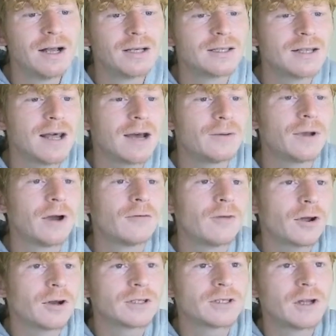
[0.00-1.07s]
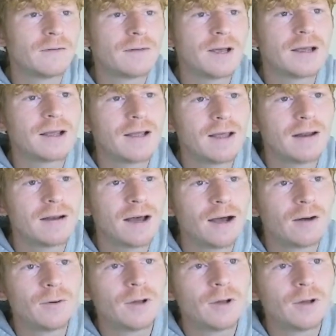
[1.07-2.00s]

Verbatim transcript: So there we go, rocking our Snowflake again now.